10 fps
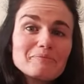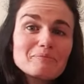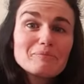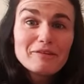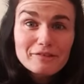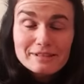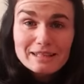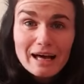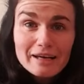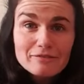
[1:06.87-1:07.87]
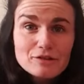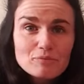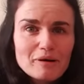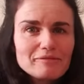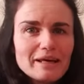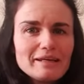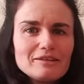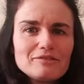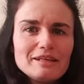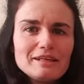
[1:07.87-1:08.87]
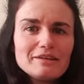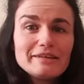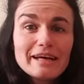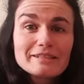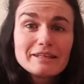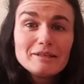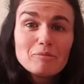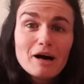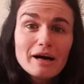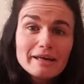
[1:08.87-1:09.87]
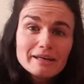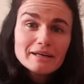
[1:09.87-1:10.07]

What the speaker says: my first live shop update of the year, and actually my